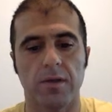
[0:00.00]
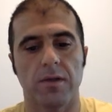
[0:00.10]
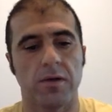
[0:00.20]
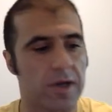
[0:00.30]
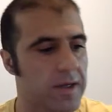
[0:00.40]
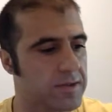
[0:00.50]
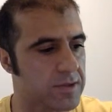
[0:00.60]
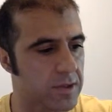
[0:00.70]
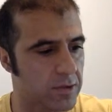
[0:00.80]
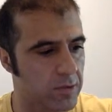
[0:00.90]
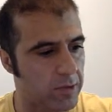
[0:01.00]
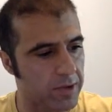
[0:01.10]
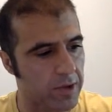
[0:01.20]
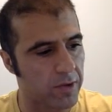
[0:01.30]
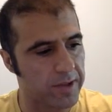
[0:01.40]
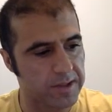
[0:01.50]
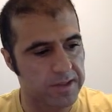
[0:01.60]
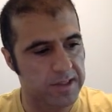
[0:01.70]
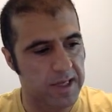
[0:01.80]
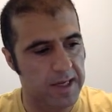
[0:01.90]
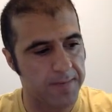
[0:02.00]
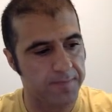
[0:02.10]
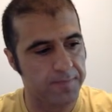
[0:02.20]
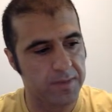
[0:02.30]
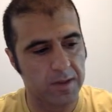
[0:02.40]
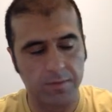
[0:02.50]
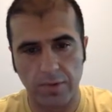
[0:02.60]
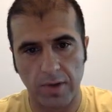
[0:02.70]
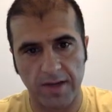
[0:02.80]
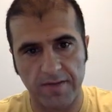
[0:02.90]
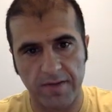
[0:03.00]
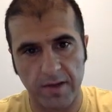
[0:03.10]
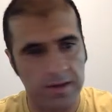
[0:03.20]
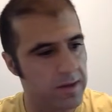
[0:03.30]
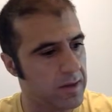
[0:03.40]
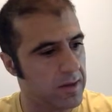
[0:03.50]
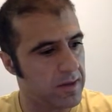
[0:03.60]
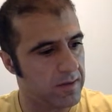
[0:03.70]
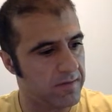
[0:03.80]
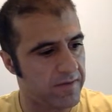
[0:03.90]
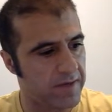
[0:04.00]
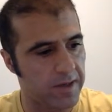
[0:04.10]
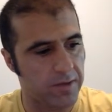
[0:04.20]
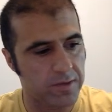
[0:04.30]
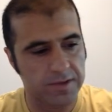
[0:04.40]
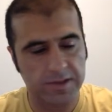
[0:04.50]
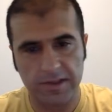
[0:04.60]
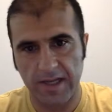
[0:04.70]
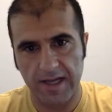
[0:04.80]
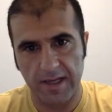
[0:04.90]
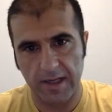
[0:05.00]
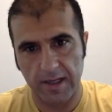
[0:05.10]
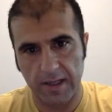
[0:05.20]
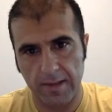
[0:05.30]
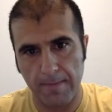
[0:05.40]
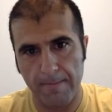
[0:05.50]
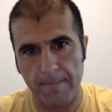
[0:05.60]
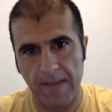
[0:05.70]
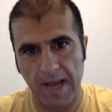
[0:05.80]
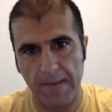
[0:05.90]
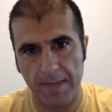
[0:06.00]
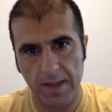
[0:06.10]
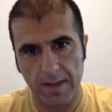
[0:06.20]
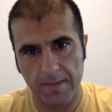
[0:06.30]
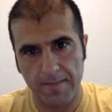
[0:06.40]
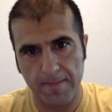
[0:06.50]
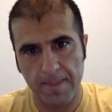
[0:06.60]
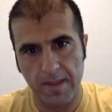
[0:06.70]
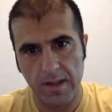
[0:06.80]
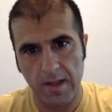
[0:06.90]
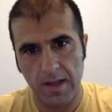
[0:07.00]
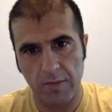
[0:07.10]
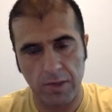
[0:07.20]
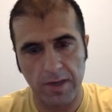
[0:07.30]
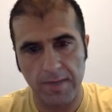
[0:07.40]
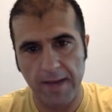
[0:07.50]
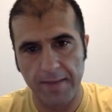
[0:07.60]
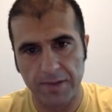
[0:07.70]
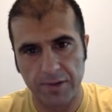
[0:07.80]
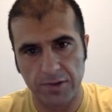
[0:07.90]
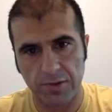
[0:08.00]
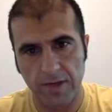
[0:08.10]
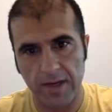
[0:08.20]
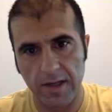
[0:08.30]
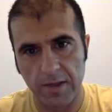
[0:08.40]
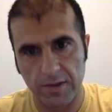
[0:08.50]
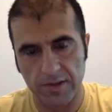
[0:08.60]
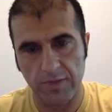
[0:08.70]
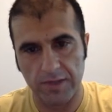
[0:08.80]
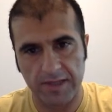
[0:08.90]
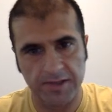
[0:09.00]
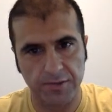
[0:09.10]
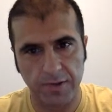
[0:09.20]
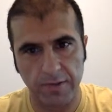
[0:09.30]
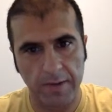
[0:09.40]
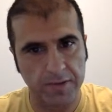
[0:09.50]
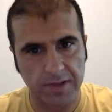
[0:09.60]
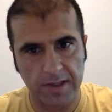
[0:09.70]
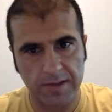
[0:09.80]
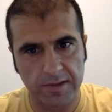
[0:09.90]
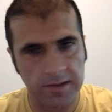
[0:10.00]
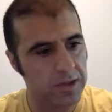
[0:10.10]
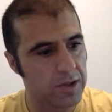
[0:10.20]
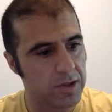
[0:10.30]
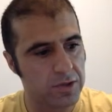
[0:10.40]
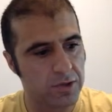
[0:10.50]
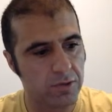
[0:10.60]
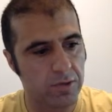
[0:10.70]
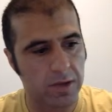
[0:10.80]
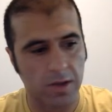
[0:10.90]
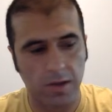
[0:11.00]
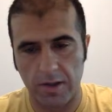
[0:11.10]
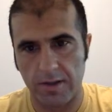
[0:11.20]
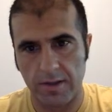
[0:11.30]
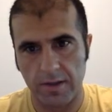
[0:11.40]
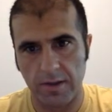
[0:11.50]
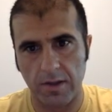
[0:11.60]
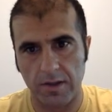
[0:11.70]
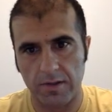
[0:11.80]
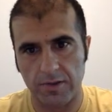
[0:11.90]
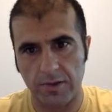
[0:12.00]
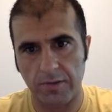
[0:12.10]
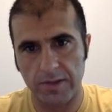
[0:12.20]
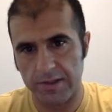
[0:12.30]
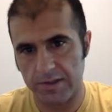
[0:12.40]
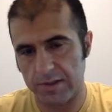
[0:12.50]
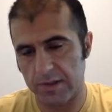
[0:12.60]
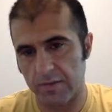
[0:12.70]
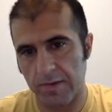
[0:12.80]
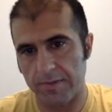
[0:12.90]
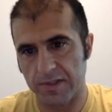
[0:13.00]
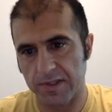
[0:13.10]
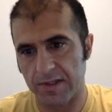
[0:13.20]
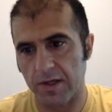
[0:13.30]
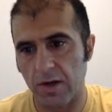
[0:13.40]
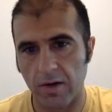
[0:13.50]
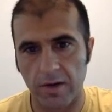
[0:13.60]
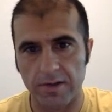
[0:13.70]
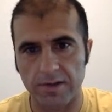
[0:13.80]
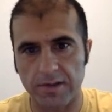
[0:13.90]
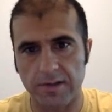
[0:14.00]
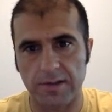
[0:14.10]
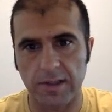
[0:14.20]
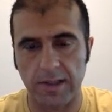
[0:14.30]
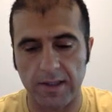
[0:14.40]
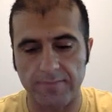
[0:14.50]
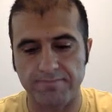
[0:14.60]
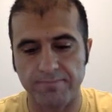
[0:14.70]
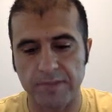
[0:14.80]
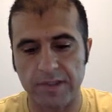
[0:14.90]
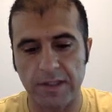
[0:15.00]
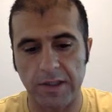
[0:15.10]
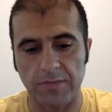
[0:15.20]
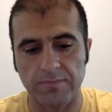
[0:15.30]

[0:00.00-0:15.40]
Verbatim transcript: Okay, so what we're going to say, private final static map, and we're going to map a string. You'll see what that string represents to a card. The, the string really is just going to represent the cards, um, you know,